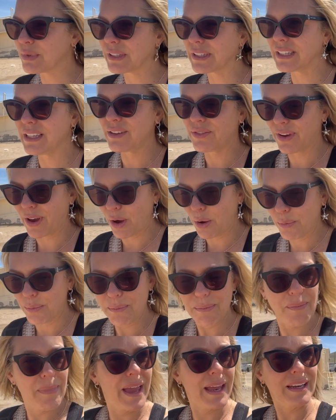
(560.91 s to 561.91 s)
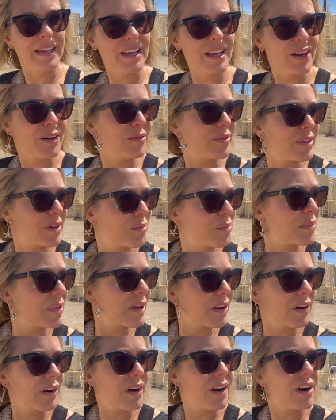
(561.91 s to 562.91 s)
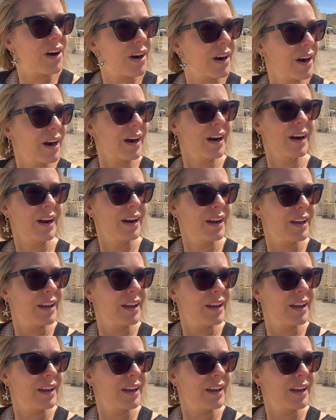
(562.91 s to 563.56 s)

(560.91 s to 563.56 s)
believe how many of them there are.